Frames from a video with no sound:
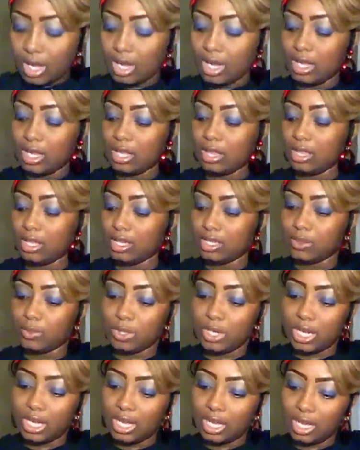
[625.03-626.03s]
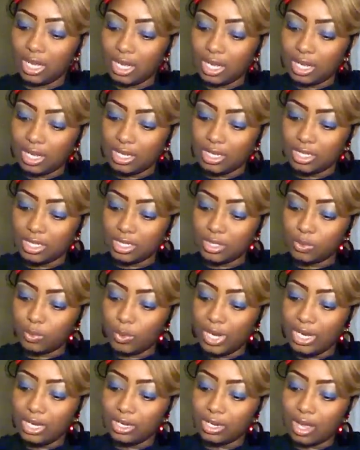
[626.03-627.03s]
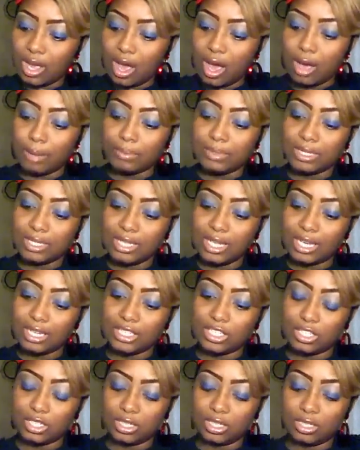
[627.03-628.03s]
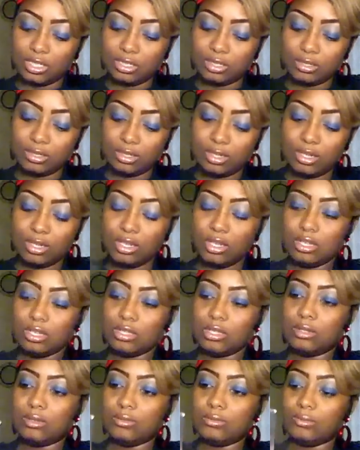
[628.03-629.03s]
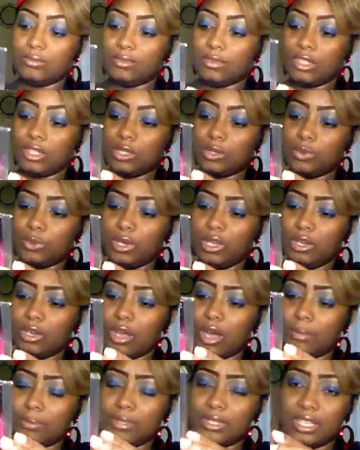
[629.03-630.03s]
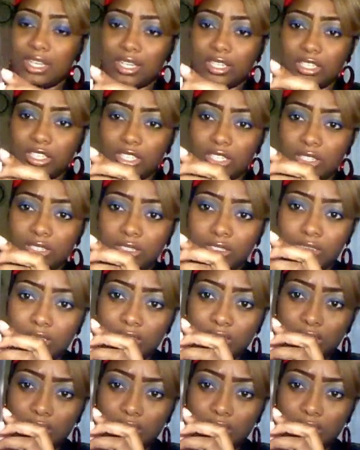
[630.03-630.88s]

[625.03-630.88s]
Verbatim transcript: And this one is Sweet Obsession. Sweet Obsession.